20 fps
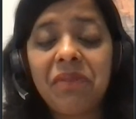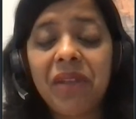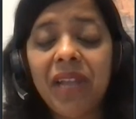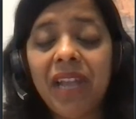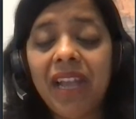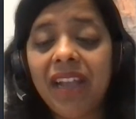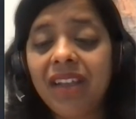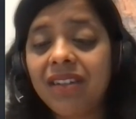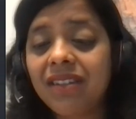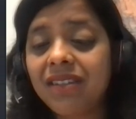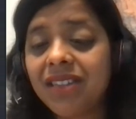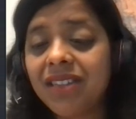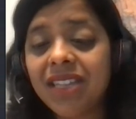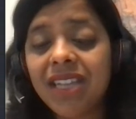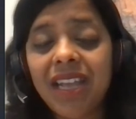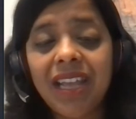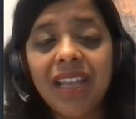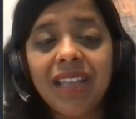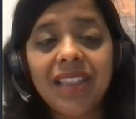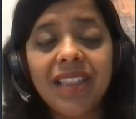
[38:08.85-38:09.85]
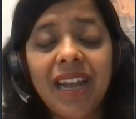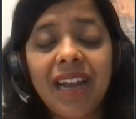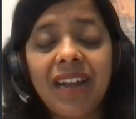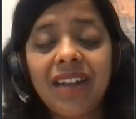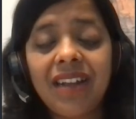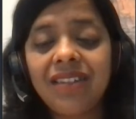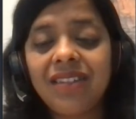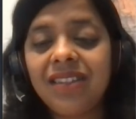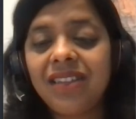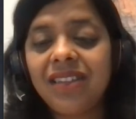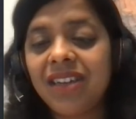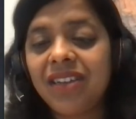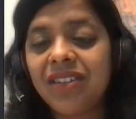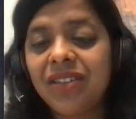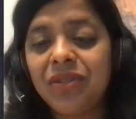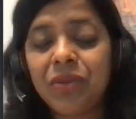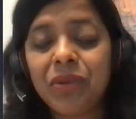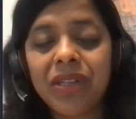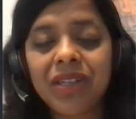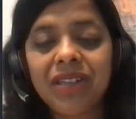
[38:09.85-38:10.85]
big thing that a
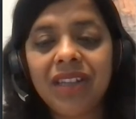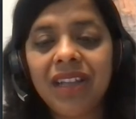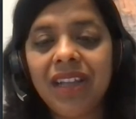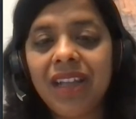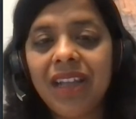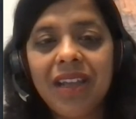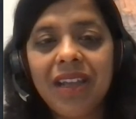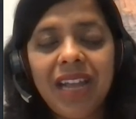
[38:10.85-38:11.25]
CISO will,